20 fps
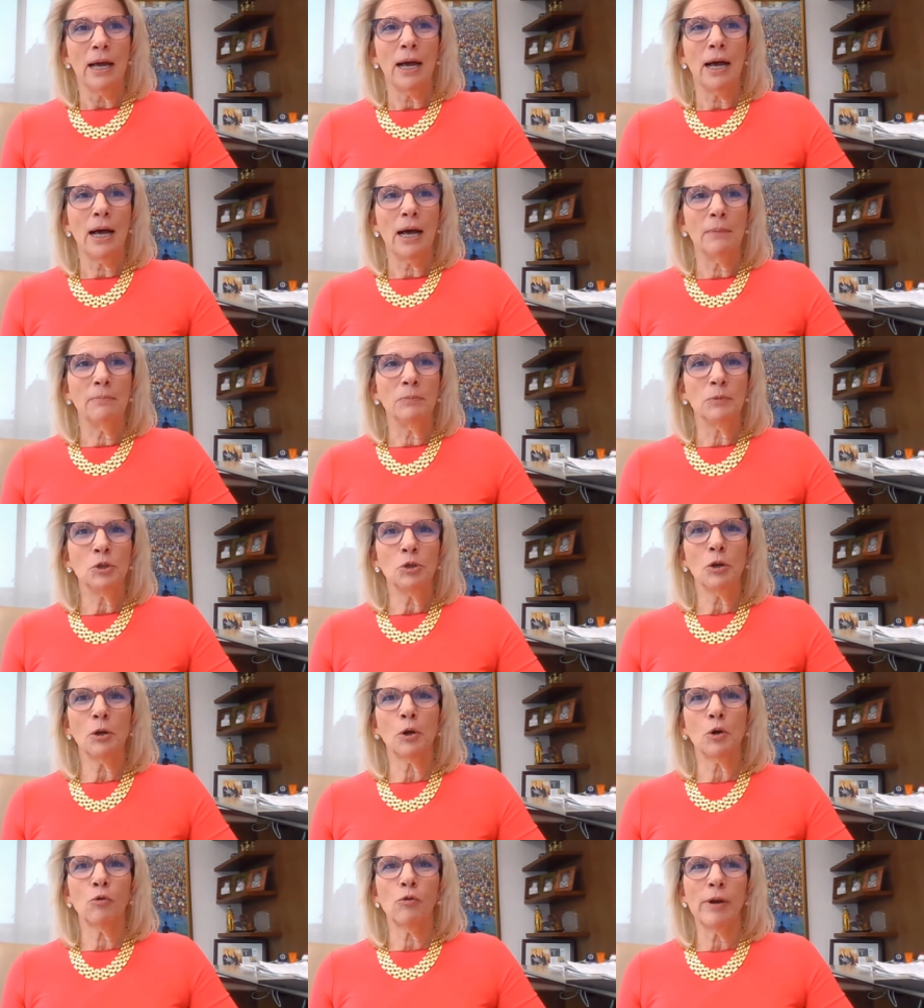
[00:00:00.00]
um,
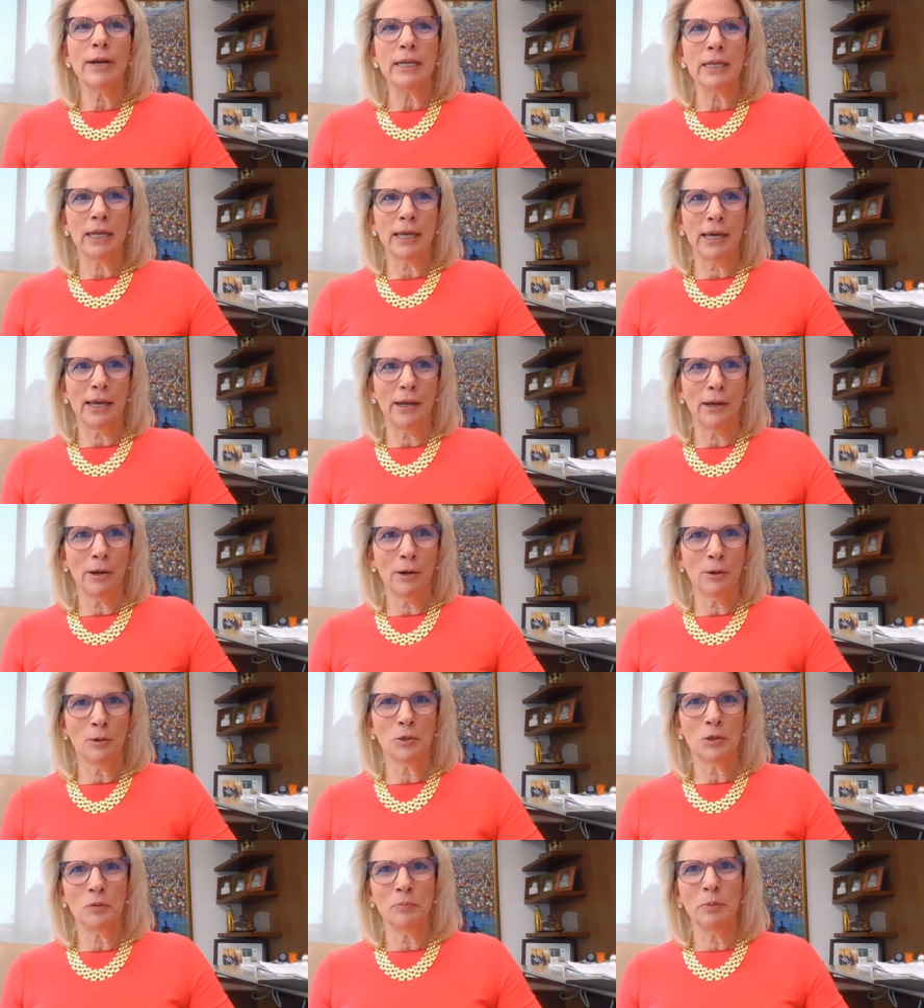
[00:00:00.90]
took great
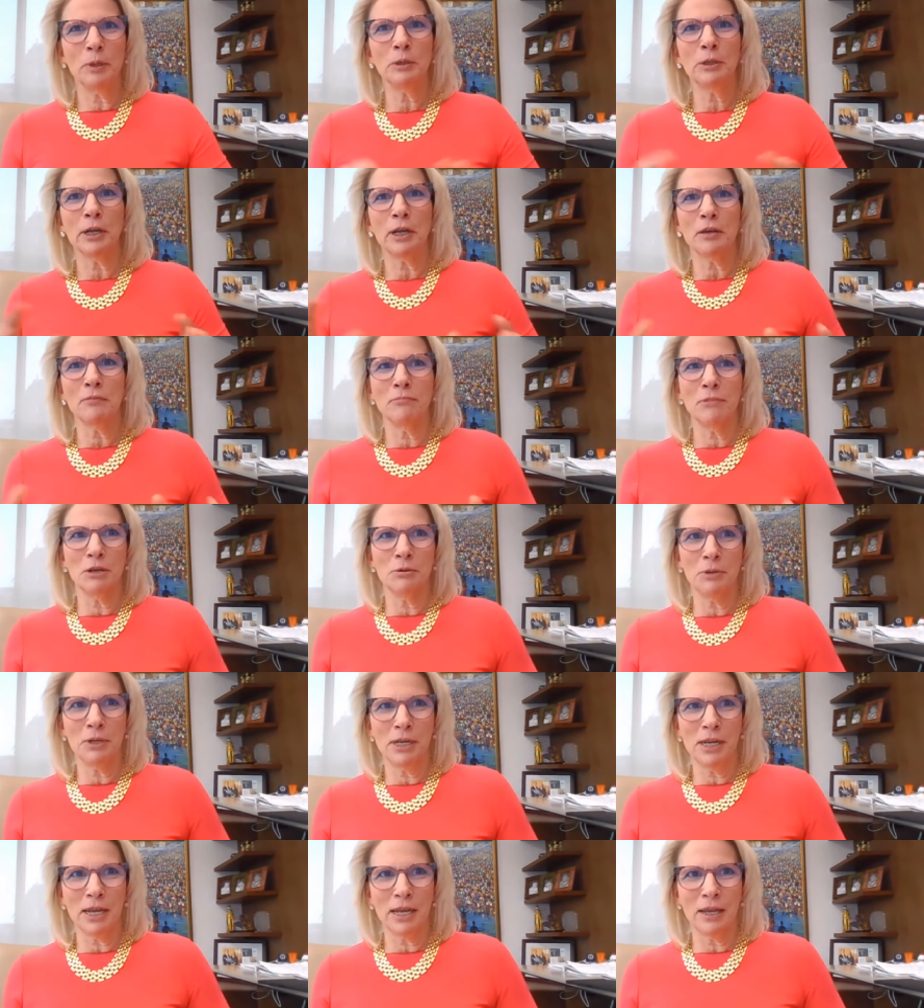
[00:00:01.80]
care to build a
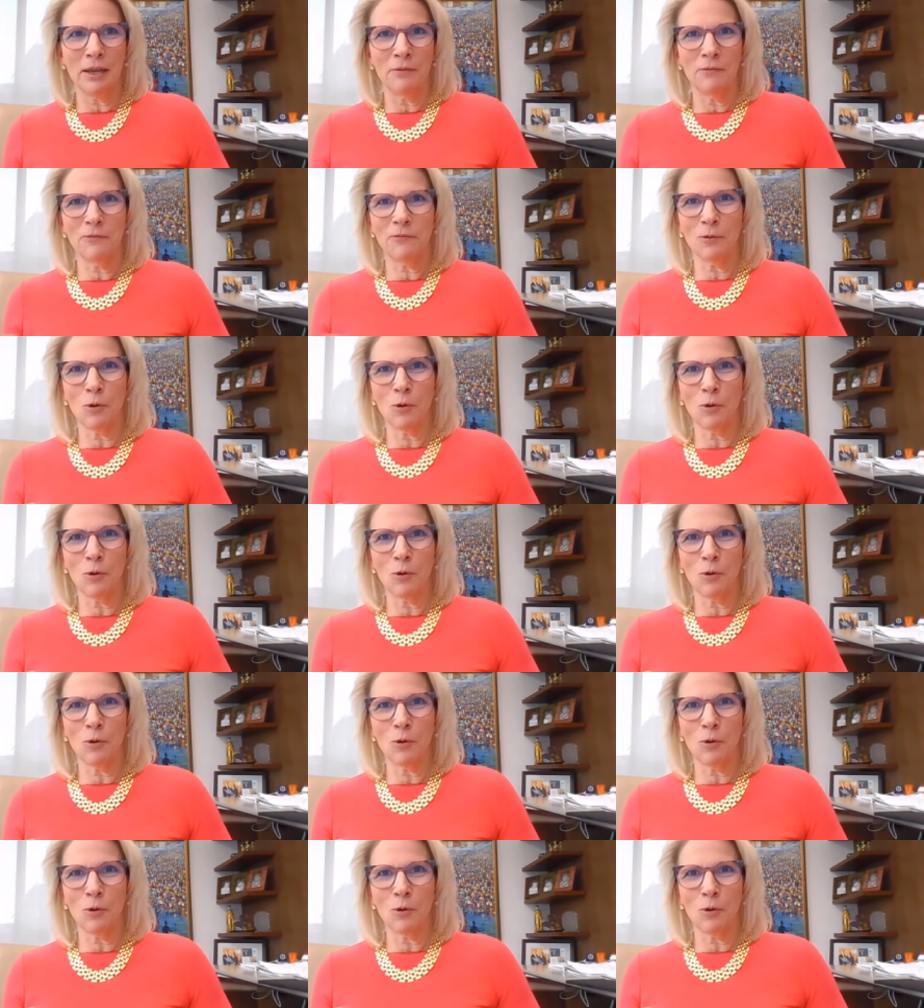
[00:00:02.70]
community